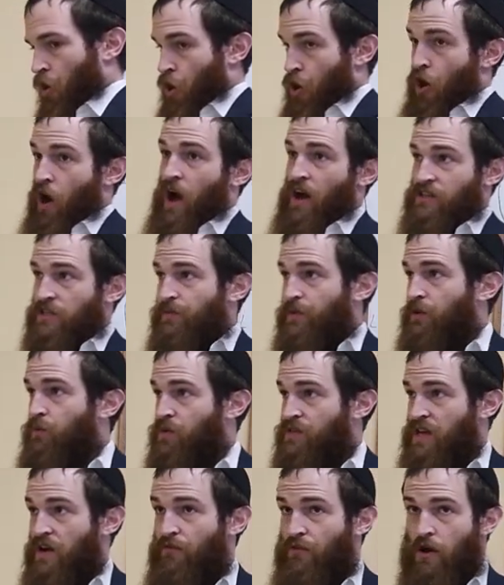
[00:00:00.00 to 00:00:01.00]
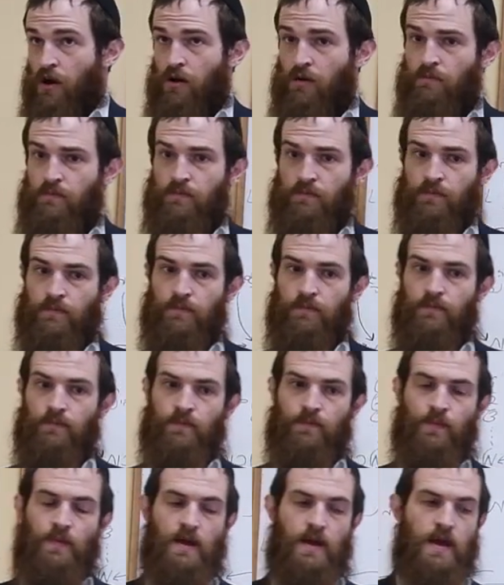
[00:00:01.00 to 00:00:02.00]
her husband was Abraham.
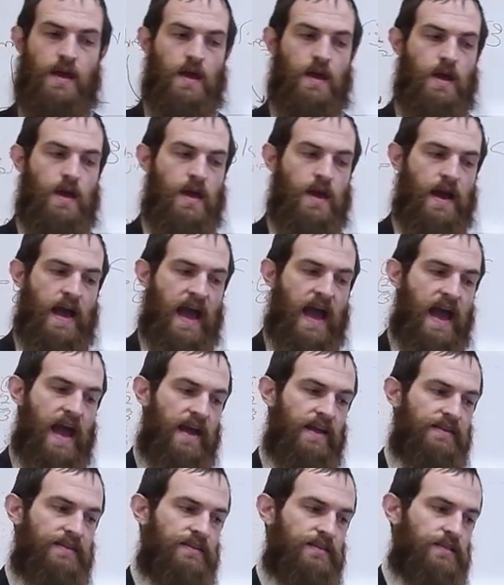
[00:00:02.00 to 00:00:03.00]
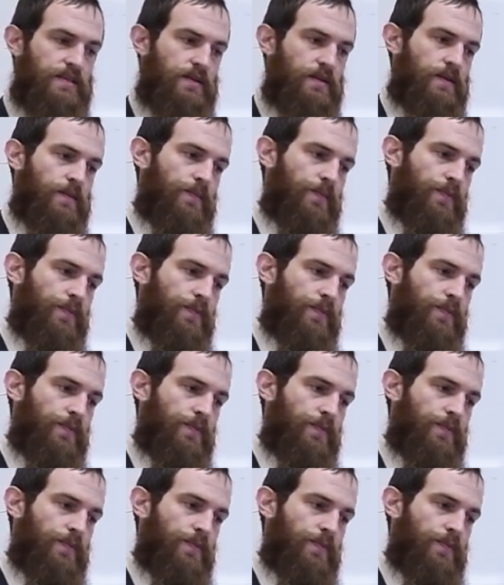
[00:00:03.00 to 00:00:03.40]
And